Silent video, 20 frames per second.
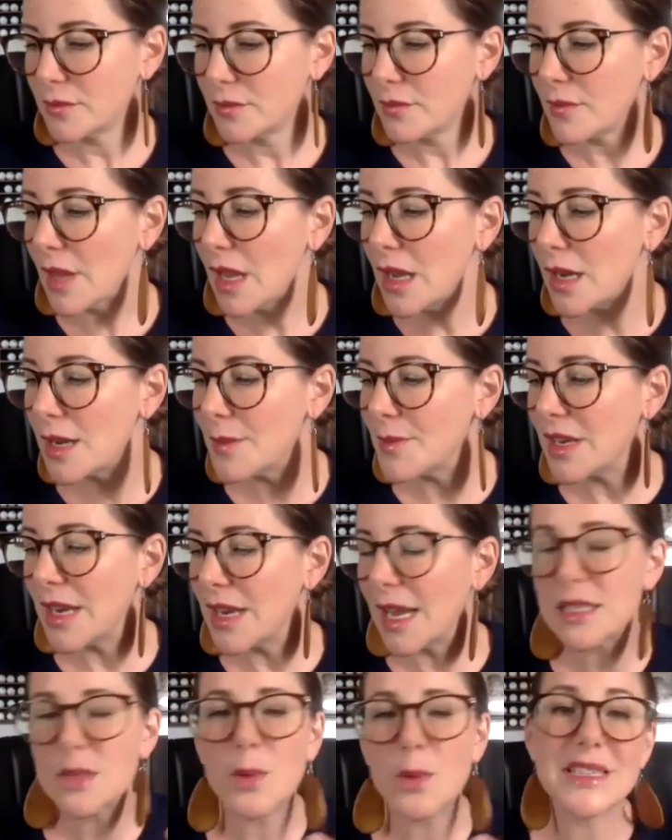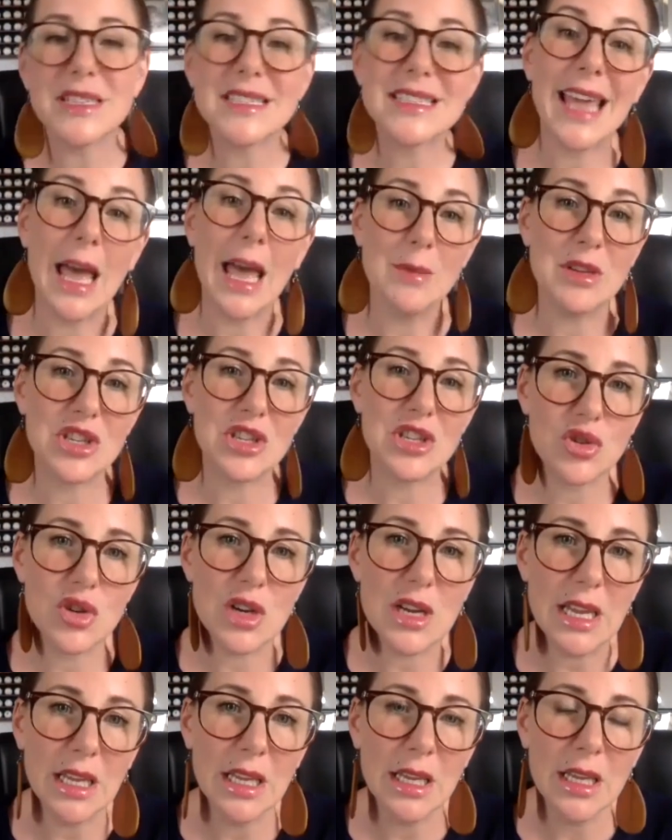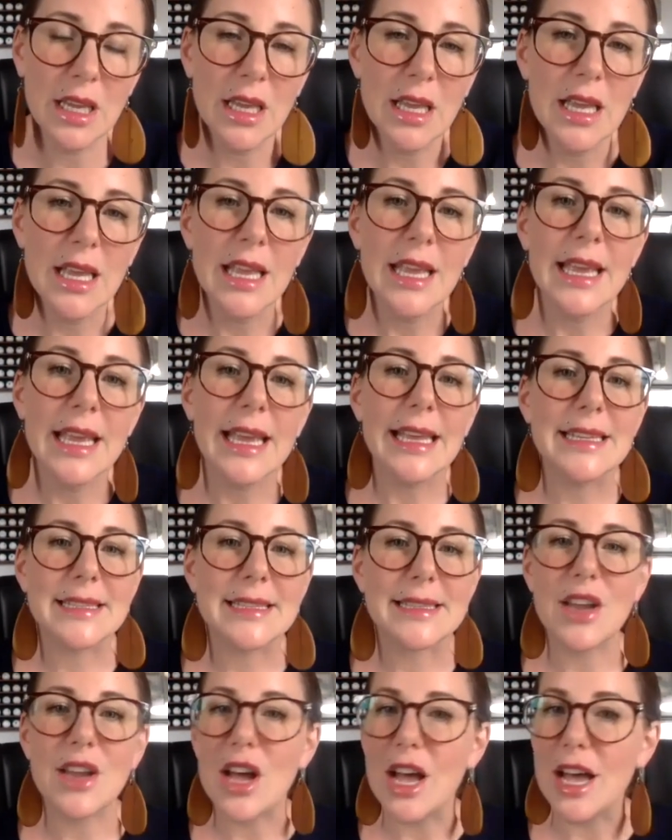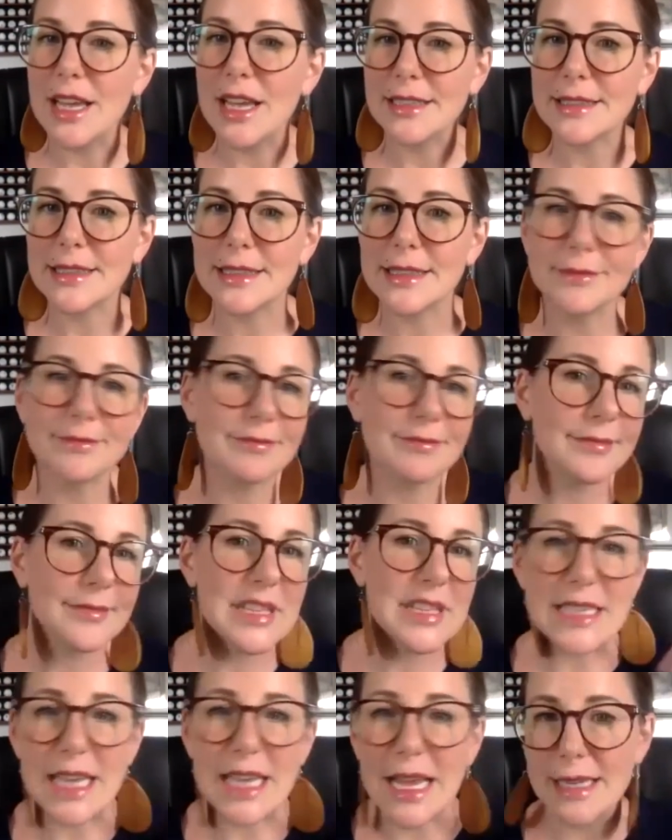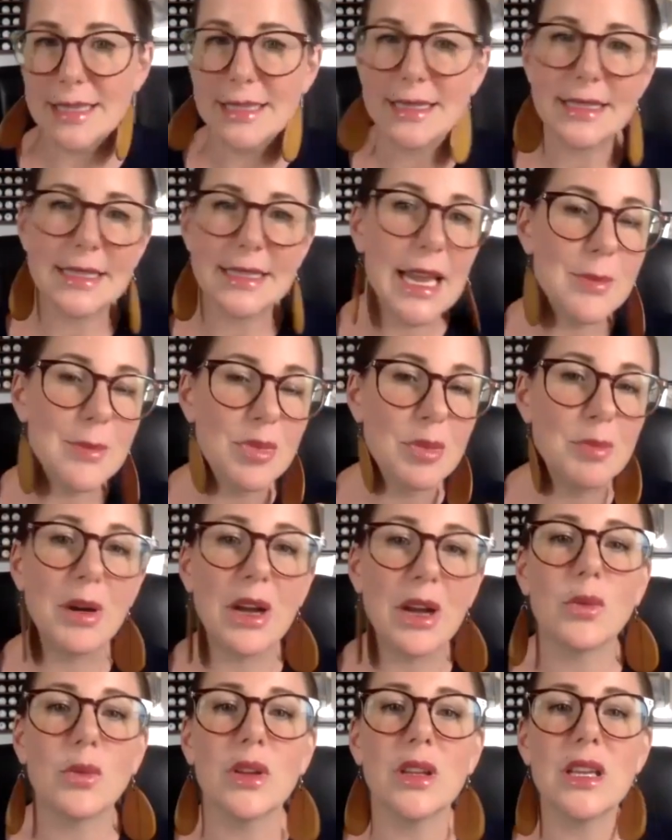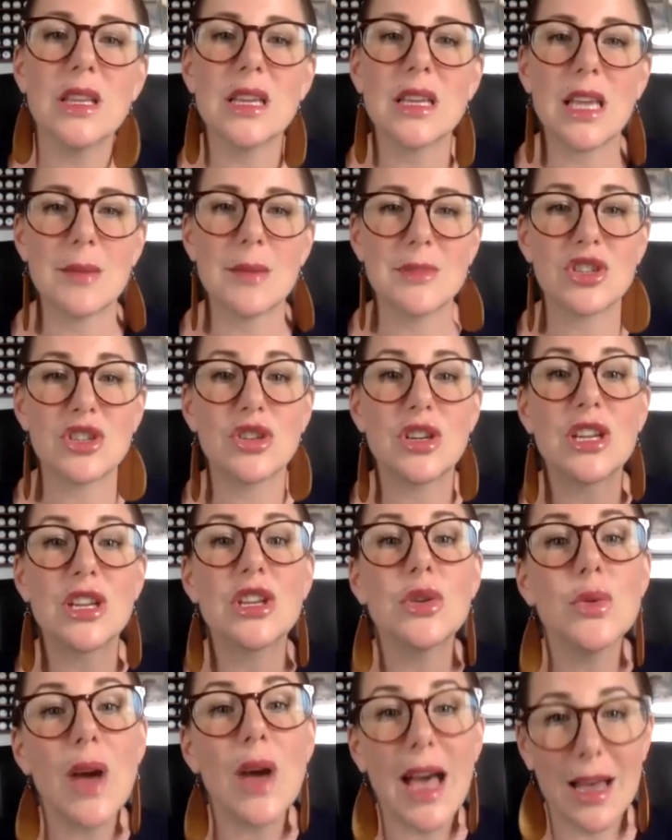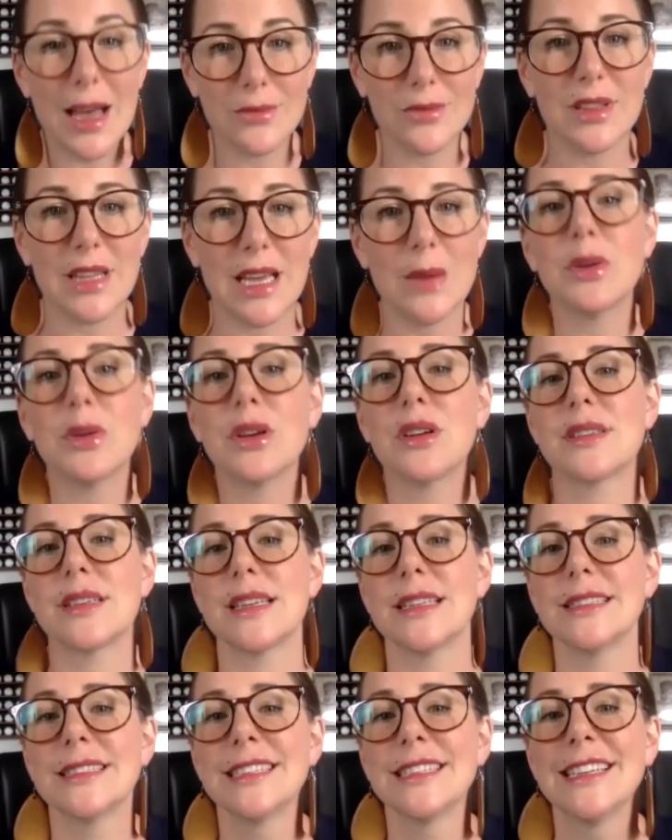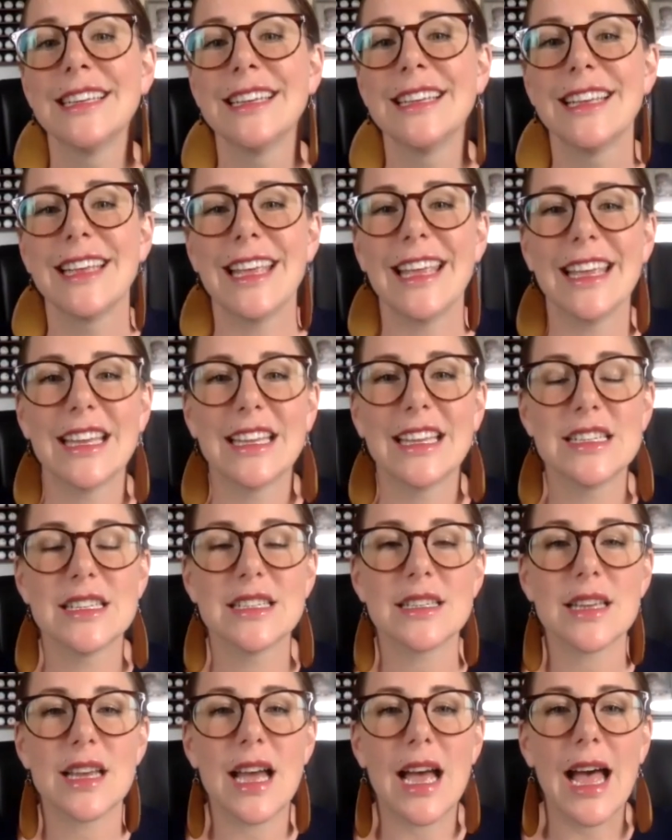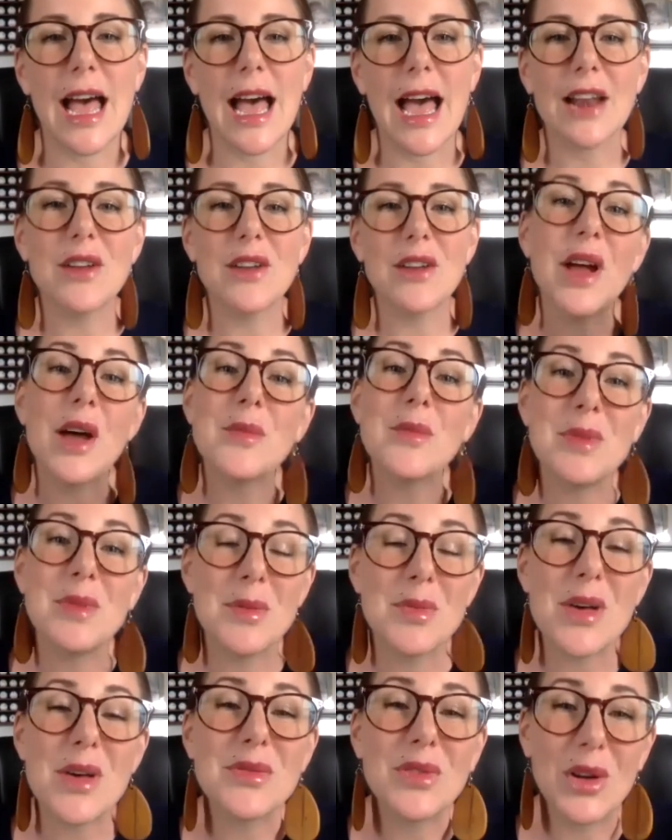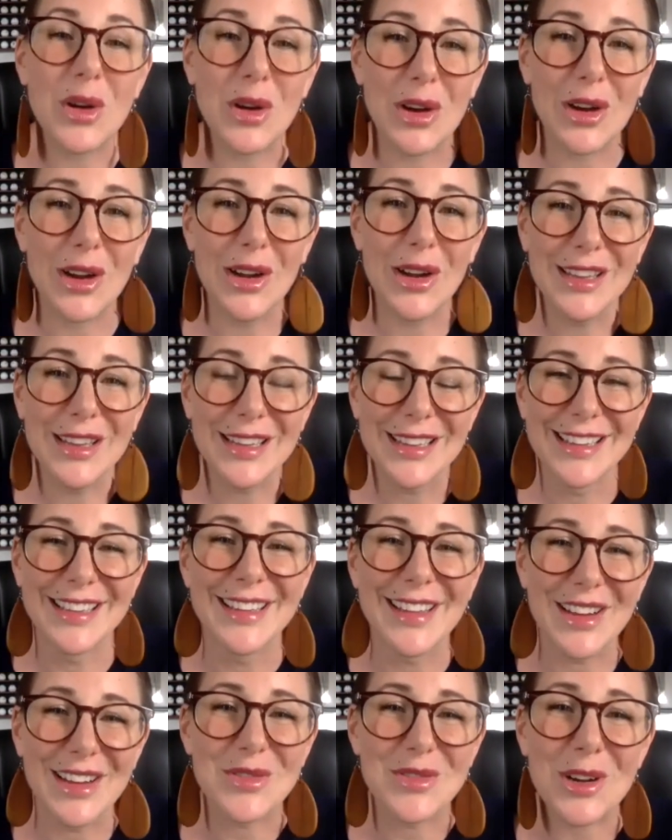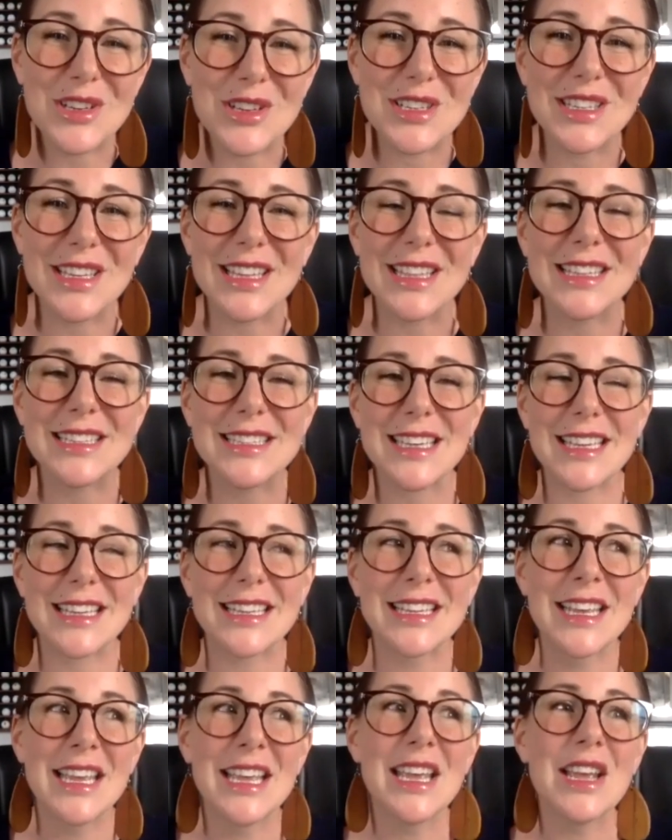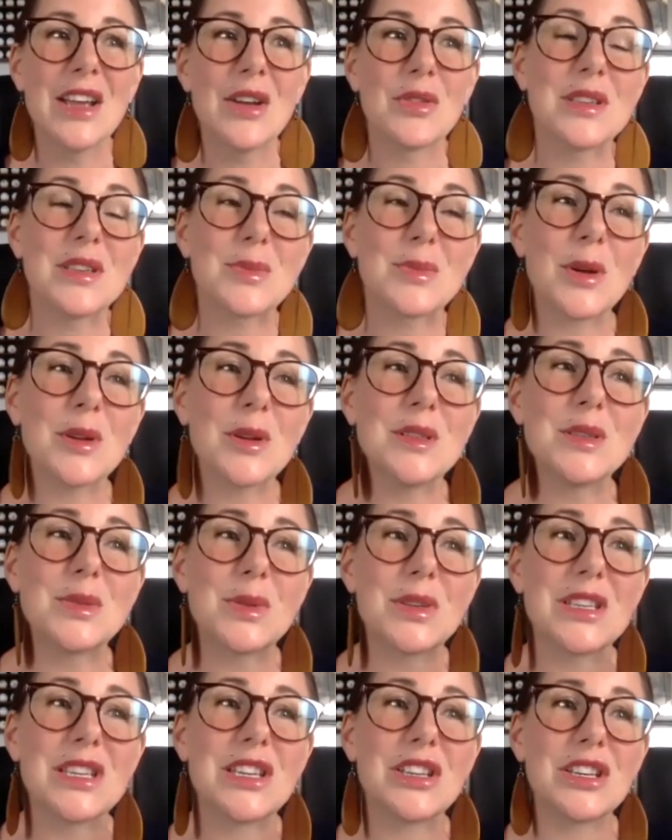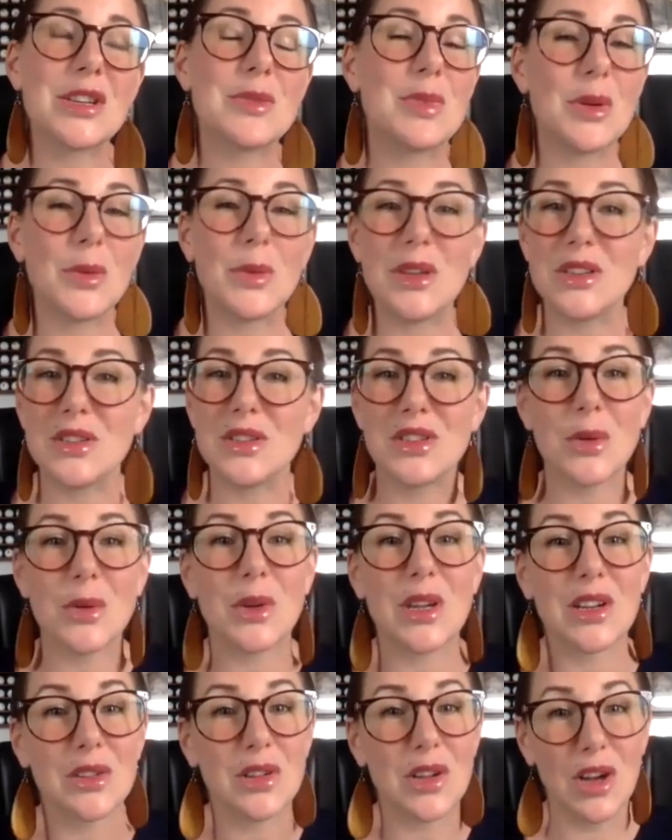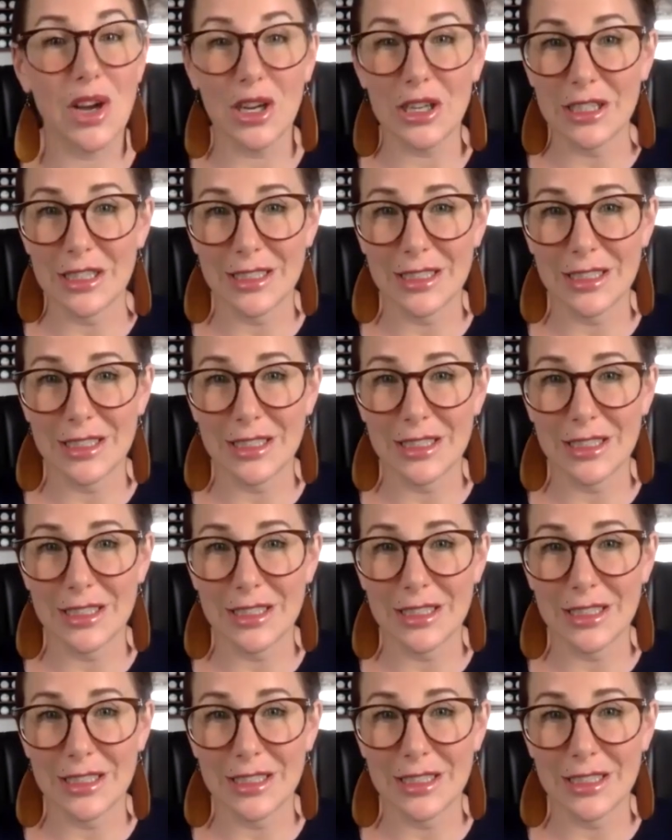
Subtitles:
The next one is chemistry. It's not the science type, but really the chemistry you have with that person. And I don't know how many people I've heard, unfortunately, that said, this person's really good, but we just don't get along.